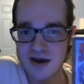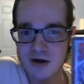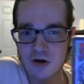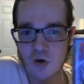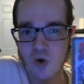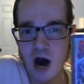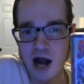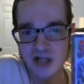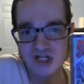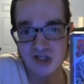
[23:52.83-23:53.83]
can
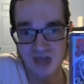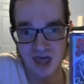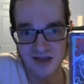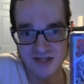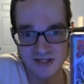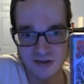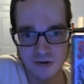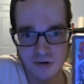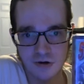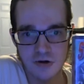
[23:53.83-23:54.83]
watch
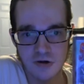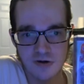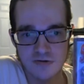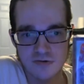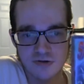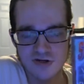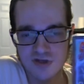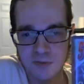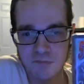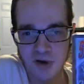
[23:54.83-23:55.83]
this,
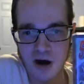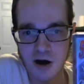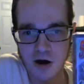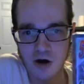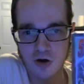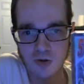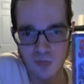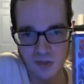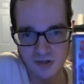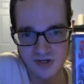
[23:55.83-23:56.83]
to
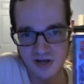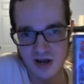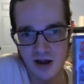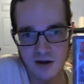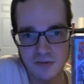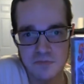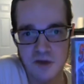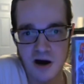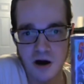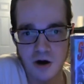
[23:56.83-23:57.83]
kind
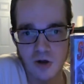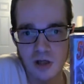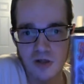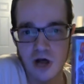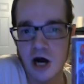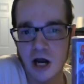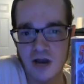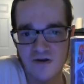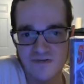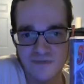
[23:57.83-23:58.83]
of borrow a
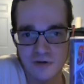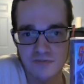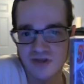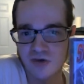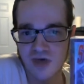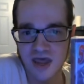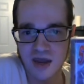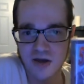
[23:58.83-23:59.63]
line from the